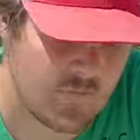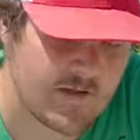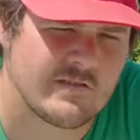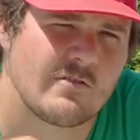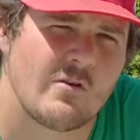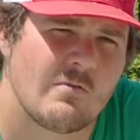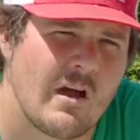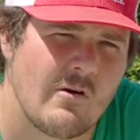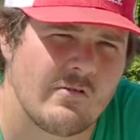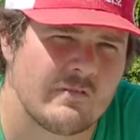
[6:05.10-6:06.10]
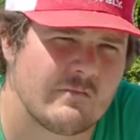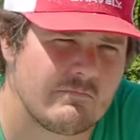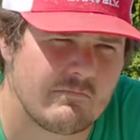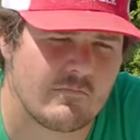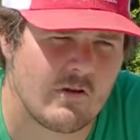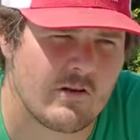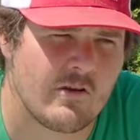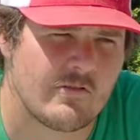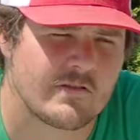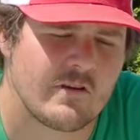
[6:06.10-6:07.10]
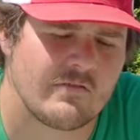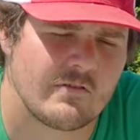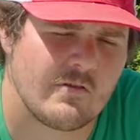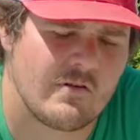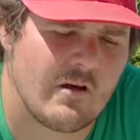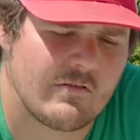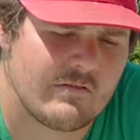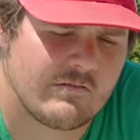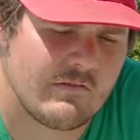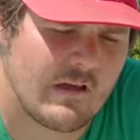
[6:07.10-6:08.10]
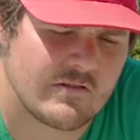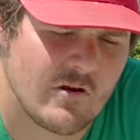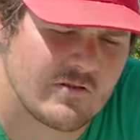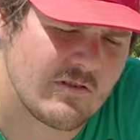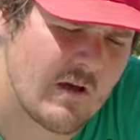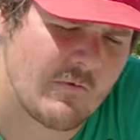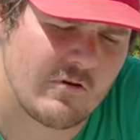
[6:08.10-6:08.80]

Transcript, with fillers: beds that go around and a lot of other stuff that go around. I charge a lot